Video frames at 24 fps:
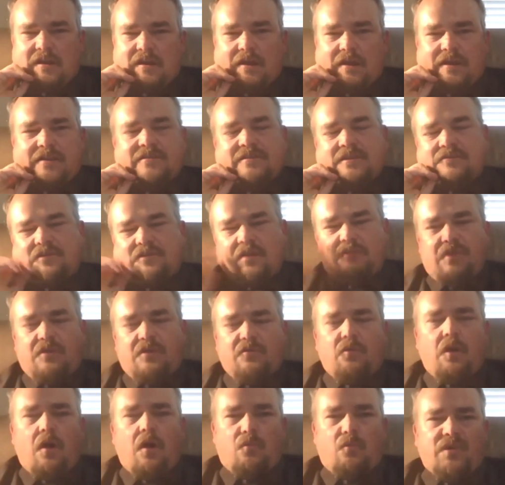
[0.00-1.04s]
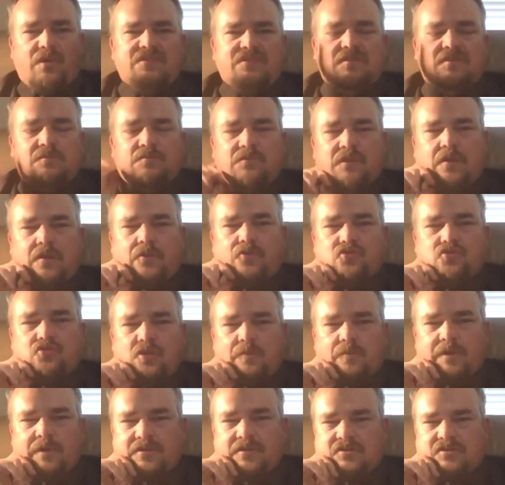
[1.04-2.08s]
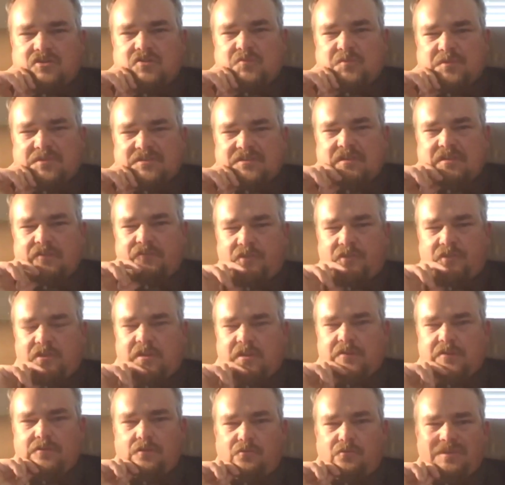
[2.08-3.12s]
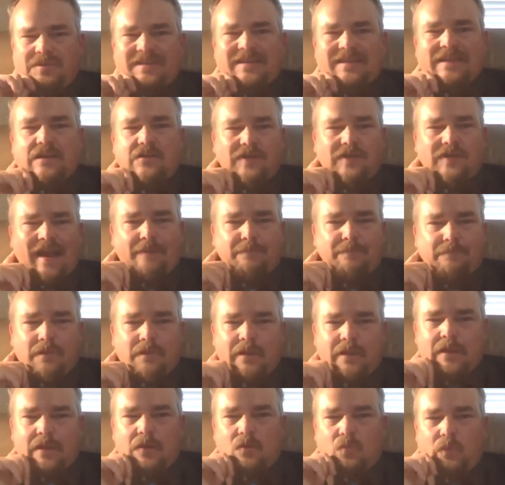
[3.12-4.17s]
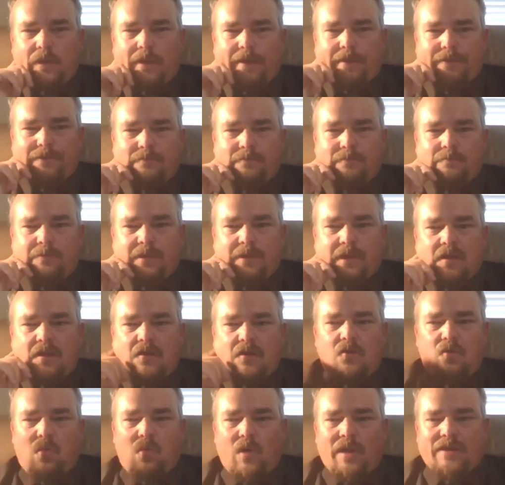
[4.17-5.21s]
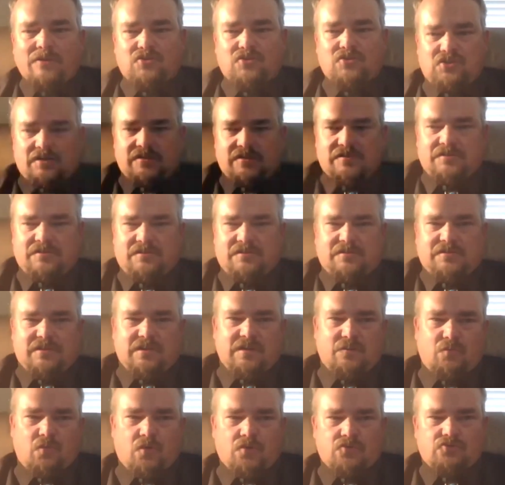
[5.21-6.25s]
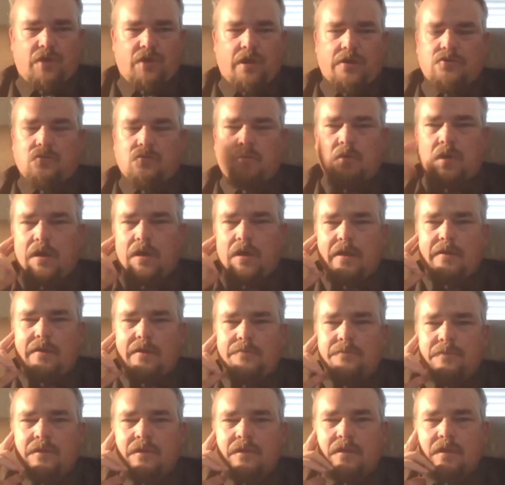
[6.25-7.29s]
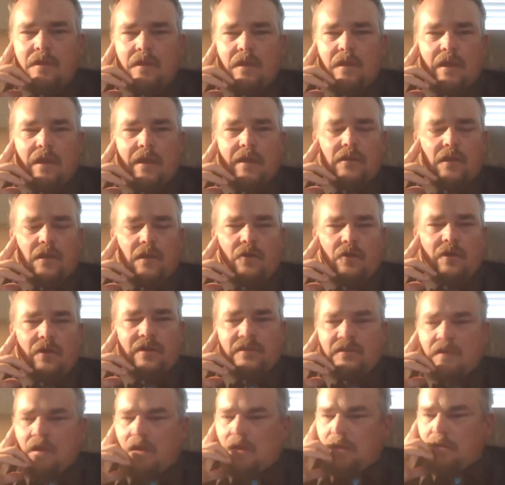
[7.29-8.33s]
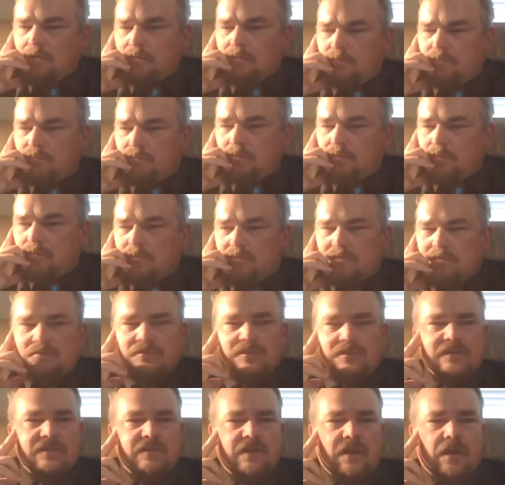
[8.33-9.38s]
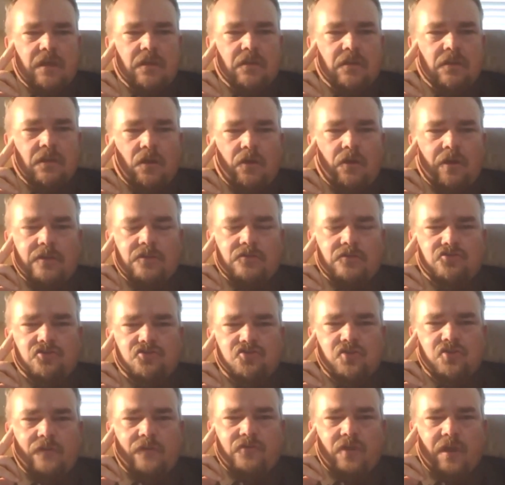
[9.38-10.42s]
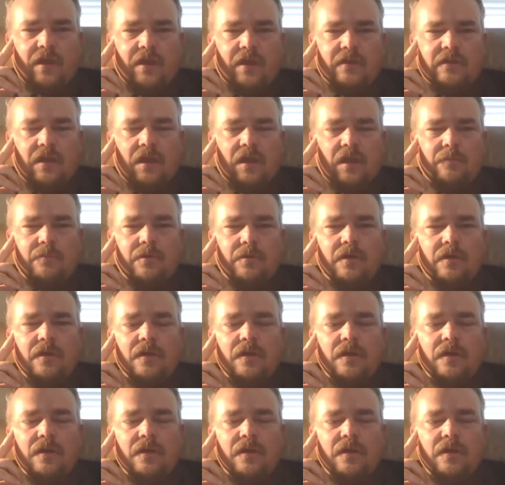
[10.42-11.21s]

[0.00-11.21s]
I guess they were our wisdom literature, but it's specifically they're really grappling with big questions in a more direct way. And Laurie, did you have your hand up?